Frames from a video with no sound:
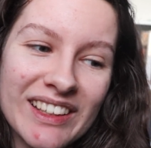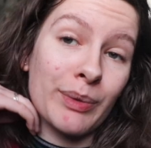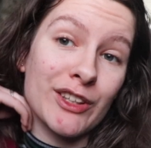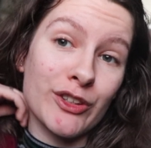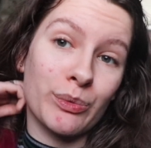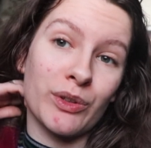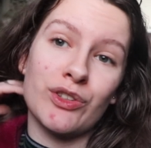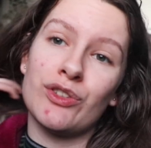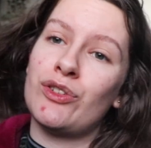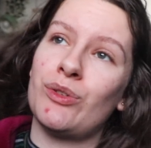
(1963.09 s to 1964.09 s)
But I just
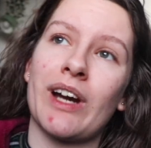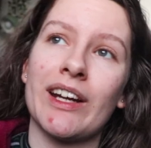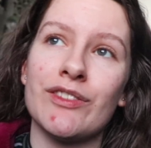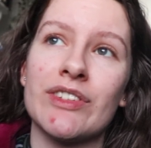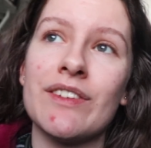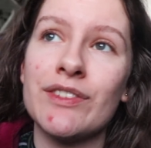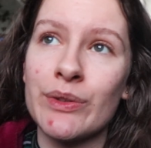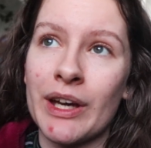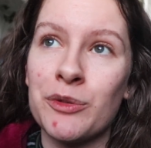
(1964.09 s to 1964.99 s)
wanted to kind of give you that